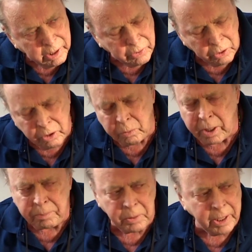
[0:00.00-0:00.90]
is a good way
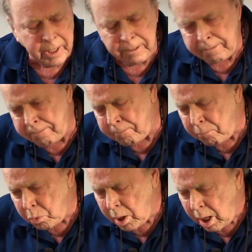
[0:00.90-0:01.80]
of putting it.
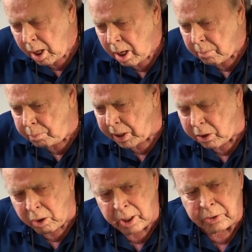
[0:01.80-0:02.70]

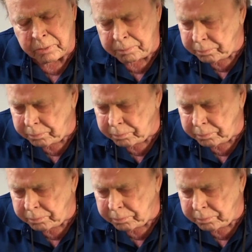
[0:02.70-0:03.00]
Because